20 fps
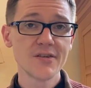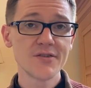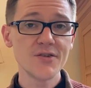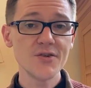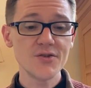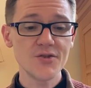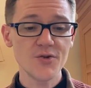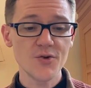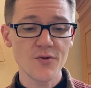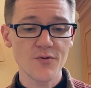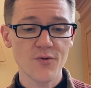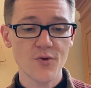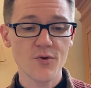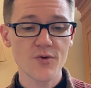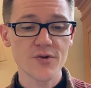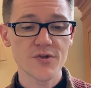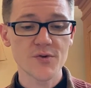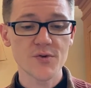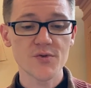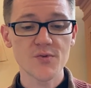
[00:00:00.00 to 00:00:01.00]
Tutu, of
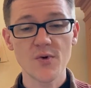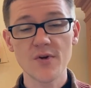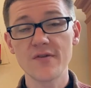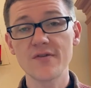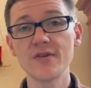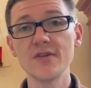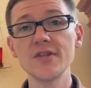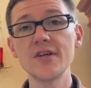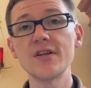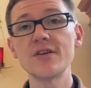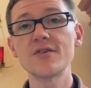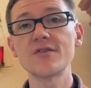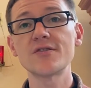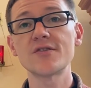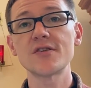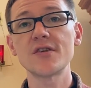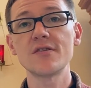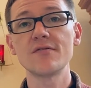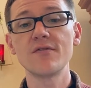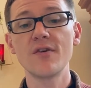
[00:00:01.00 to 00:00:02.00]
course, was one of the
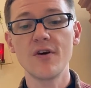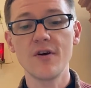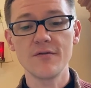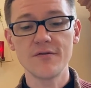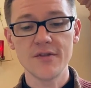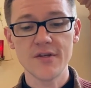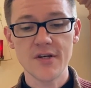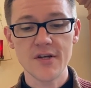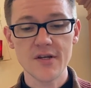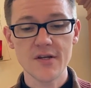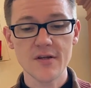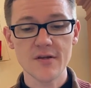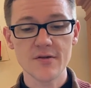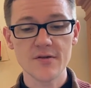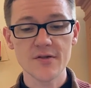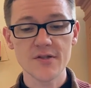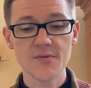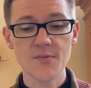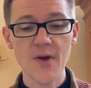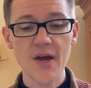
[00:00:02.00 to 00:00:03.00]
leaders involved in
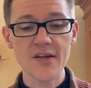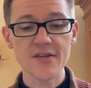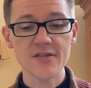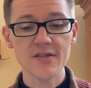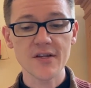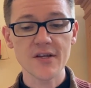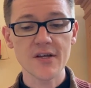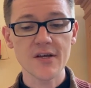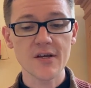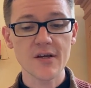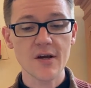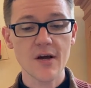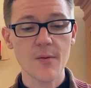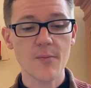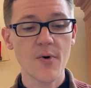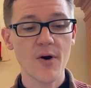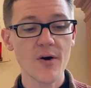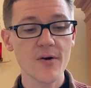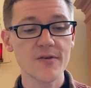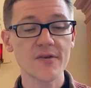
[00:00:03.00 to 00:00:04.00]
dismantling
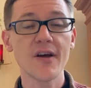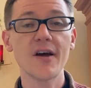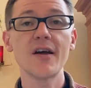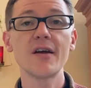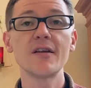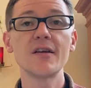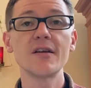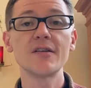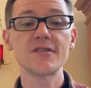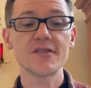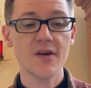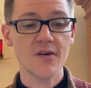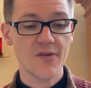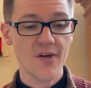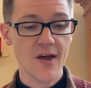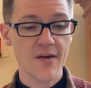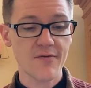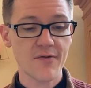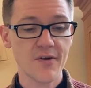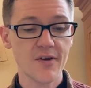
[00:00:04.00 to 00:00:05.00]
apartheid in
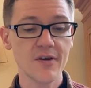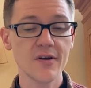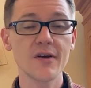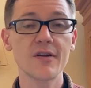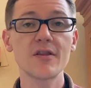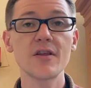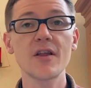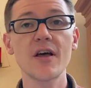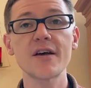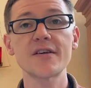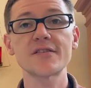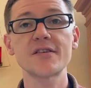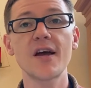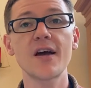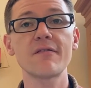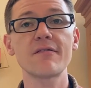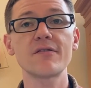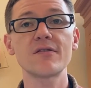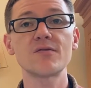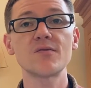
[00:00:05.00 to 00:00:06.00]
South Africa in the last
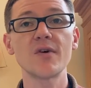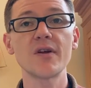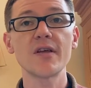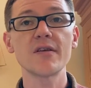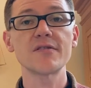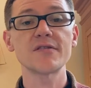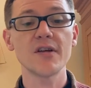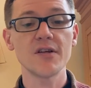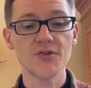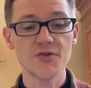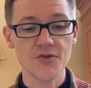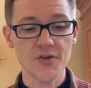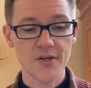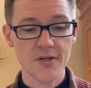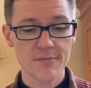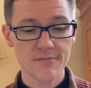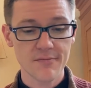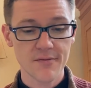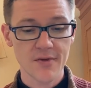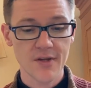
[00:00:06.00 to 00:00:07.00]
half of the 20th century.